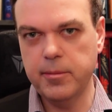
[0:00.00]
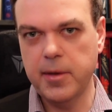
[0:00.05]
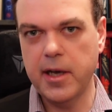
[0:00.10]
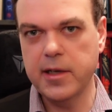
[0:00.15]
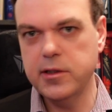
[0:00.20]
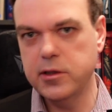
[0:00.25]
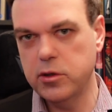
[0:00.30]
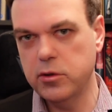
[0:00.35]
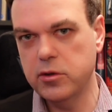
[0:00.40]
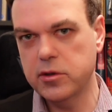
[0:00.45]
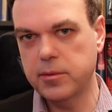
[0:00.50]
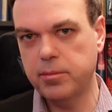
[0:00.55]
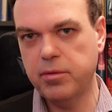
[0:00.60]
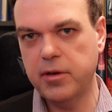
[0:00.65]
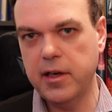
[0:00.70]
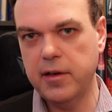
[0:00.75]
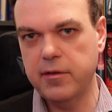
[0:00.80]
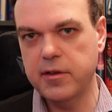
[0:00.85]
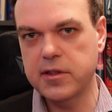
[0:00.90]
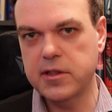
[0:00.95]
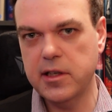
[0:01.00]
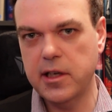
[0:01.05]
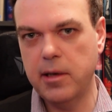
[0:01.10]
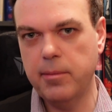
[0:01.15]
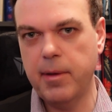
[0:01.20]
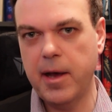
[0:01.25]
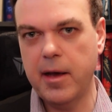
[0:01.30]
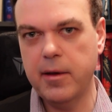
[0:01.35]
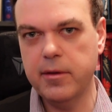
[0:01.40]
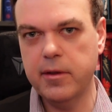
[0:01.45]
I talked previously
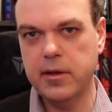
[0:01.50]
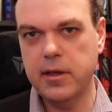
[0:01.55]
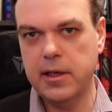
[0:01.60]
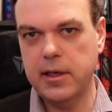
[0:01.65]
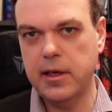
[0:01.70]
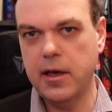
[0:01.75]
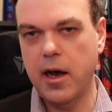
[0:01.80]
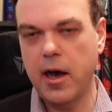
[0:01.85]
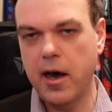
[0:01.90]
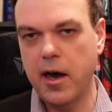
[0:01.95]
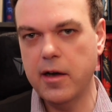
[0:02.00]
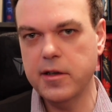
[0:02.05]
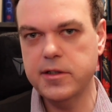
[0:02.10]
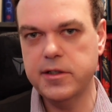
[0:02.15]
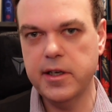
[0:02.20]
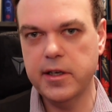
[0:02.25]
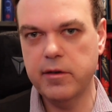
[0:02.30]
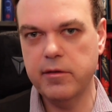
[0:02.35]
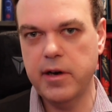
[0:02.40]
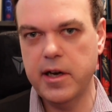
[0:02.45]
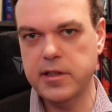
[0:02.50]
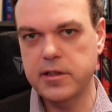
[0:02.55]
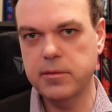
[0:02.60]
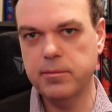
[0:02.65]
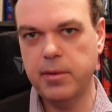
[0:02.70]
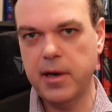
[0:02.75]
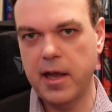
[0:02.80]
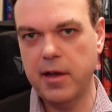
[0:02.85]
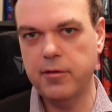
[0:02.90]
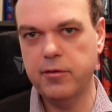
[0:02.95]
about the art generation
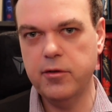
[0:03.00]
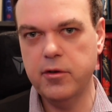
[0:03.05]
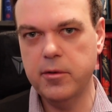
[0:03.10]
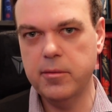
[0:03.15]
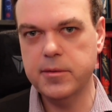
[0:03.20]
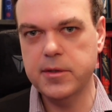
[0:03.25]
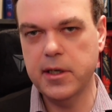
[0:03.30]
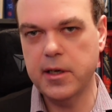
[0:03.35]
platforms,